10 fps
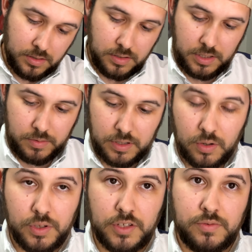And I'm gonna
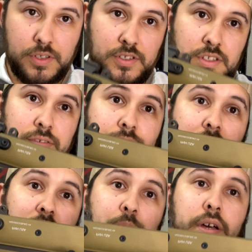hold on to it because it's gonna
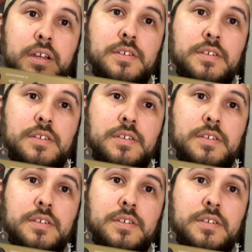flap the back.